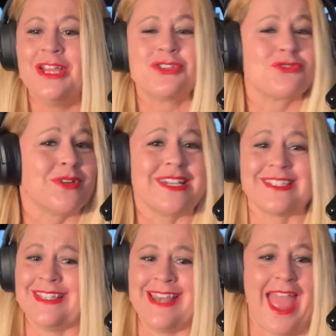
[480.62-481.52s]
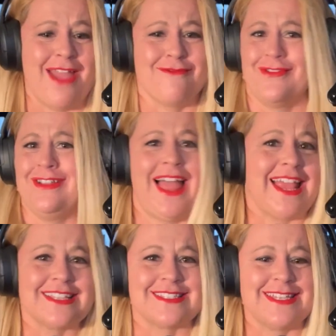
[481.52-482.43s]
tricks in every
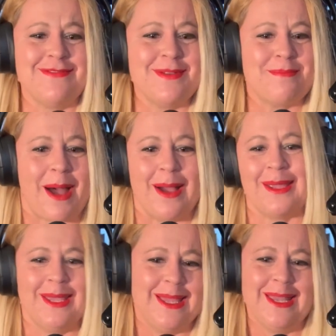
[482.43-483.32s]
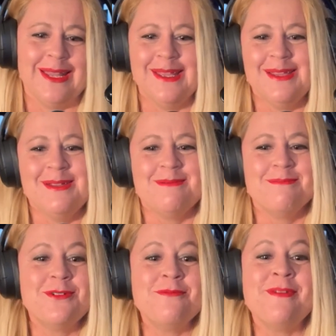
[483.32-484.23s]
sleeve and pocket,
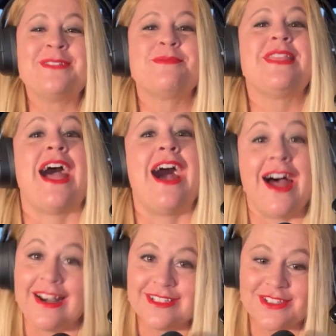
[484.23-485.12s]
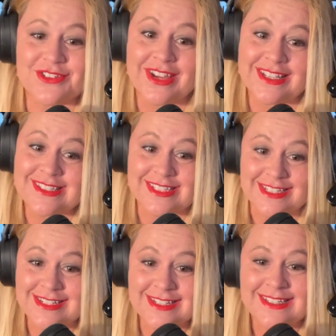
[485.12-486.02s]
movements with the hottest
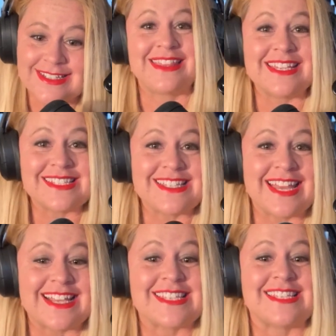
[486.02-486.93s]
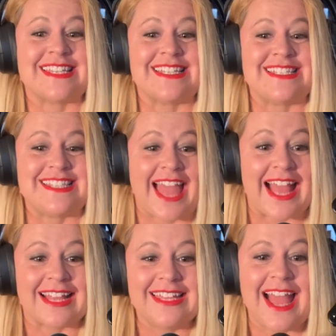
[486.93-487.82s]
transitions. This dance is
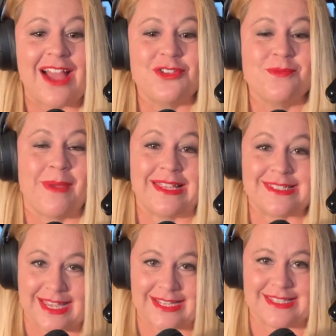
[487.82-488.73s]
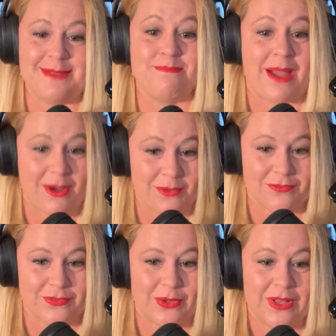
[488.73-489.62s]
exactly how you make sexy
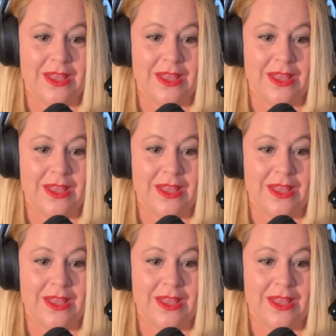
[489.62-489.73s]
powerful.